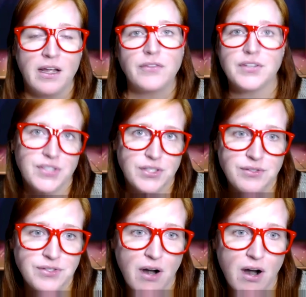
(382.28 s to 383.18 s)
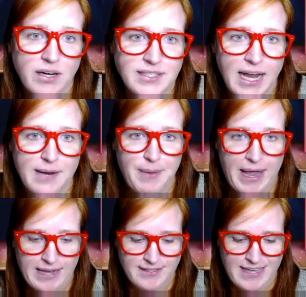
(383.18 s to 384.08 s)
The seducer archetype
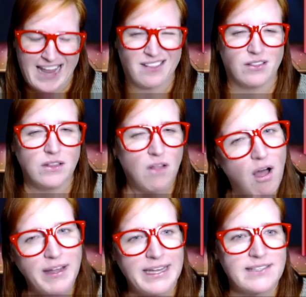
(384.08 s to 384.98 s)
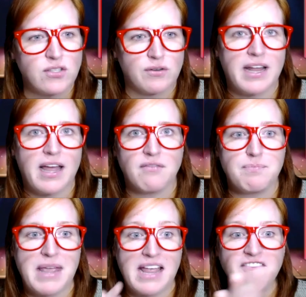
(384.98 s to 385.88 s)
has a long history of
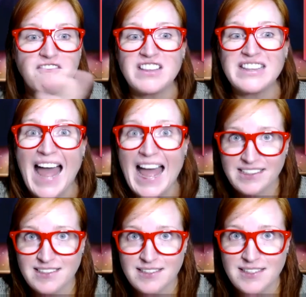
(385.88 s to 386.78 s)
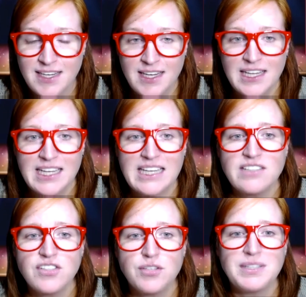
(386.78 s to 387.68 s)
being flattened
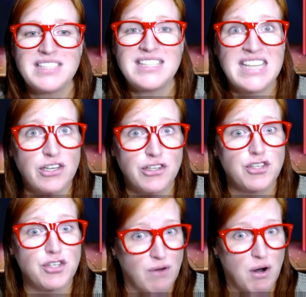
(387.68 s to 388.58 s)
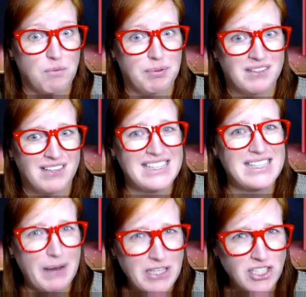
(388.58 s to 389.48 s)
into a tiered trope,
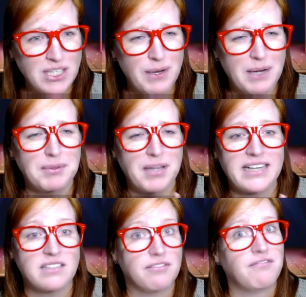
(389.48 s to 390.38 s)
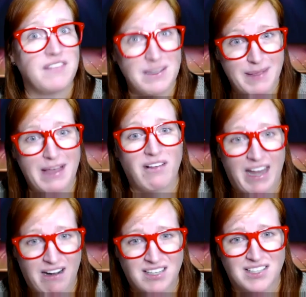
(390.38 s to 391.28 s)
especially when applied to female
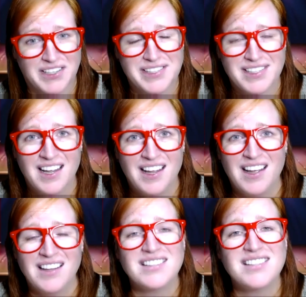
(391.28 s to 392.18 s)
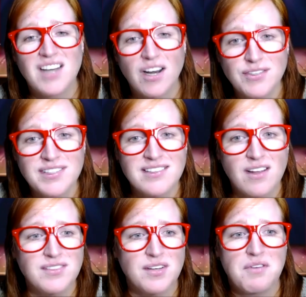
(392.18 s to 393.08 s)
characters. The seductress is
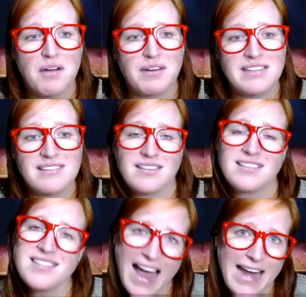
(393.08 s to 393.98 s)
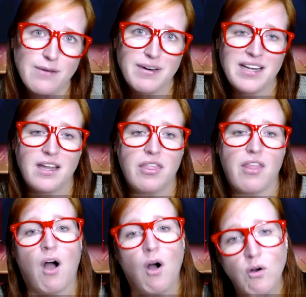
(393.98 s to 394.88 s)
also known as the siren,
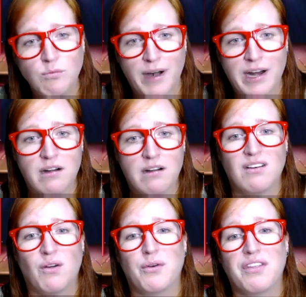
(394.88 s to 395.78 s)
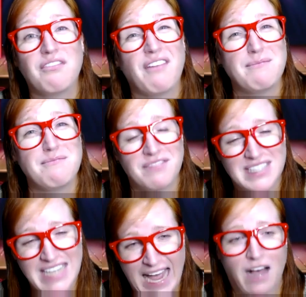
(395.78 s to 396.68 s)
the homewrecker, or the femme
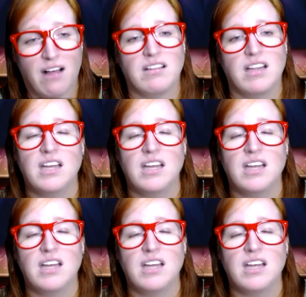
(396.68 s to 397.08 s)
fatale.